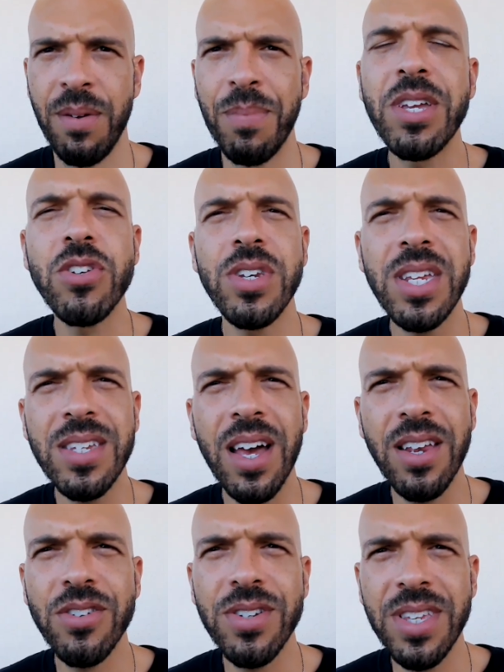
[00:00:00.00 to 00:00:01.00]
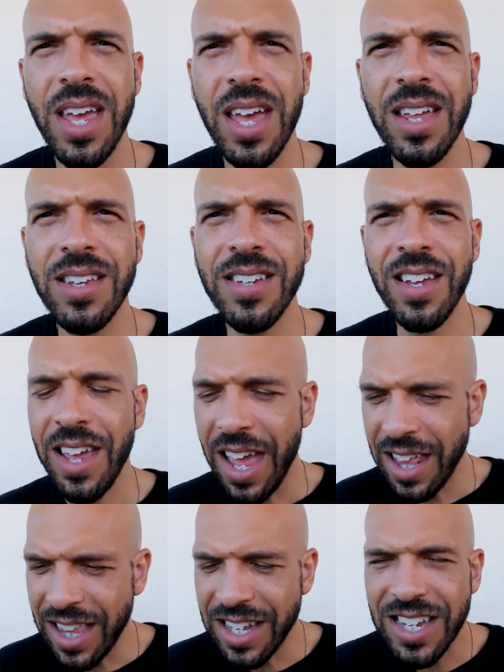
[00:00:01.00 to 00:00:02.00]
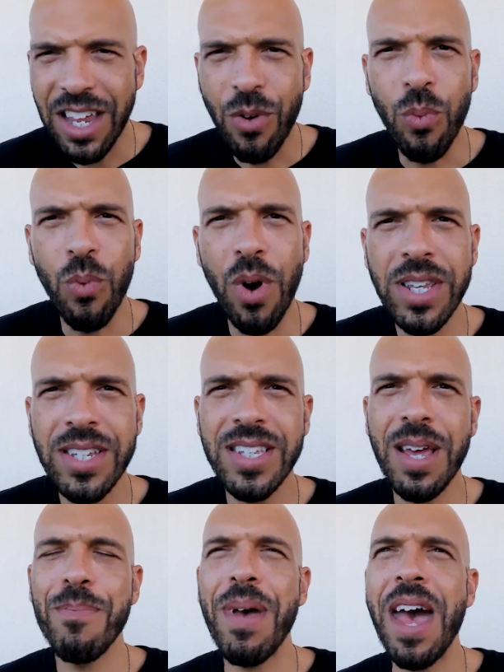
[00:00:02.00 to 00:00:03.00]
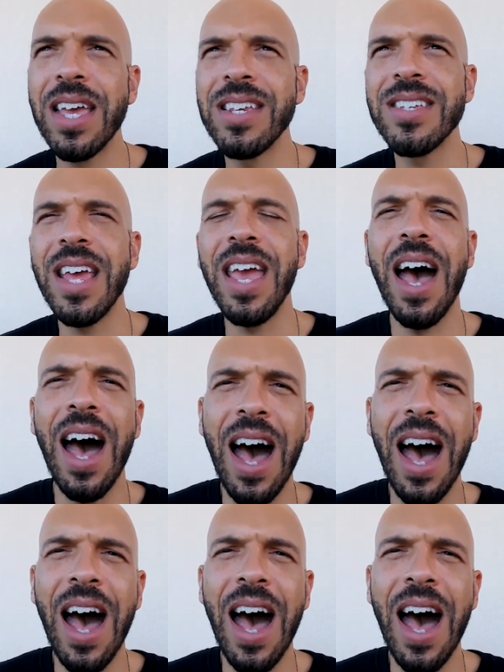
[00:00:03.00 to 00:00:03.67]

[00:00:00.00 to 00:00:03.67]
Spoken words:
Because you need to understand and then take one step back and say,